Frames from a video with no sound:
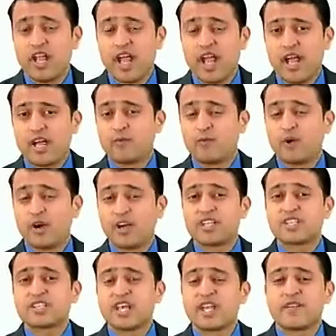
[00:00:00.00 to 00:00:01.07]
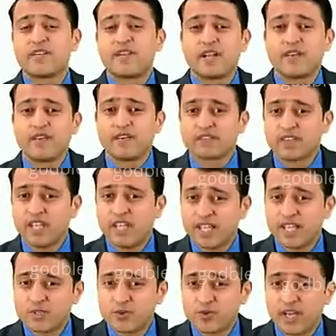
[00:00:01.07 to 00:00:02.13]
And what is derivative of
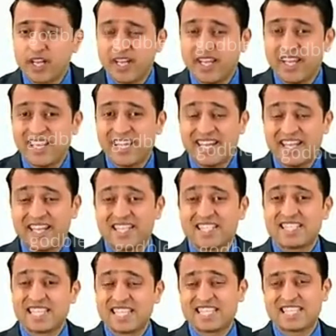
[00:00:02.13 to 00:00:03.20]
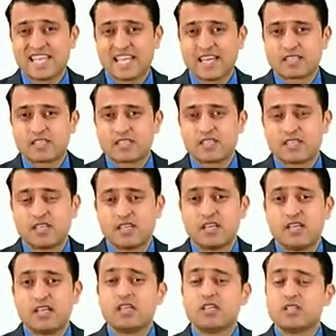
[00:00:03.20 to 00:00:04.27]
3x square? It is
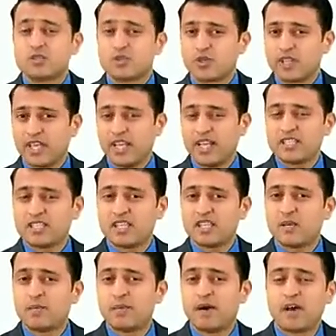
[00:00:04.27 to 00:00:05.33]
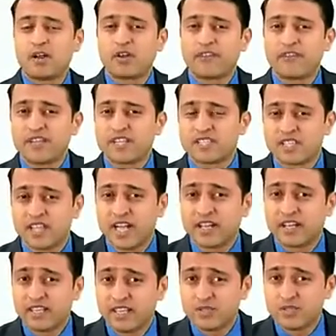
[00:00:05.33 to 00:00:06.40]
6x. So, can I say the power of x in
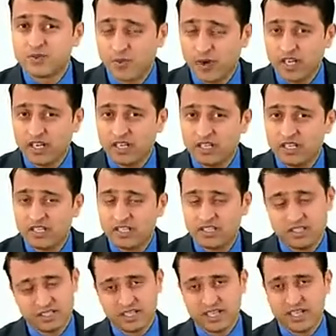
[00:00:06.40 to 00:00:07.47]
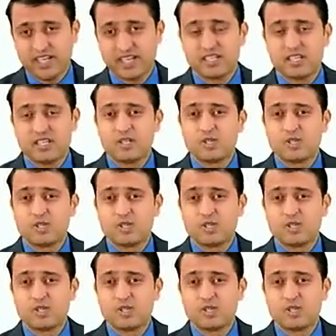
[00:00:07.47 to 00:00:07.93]
that is 1? Correct?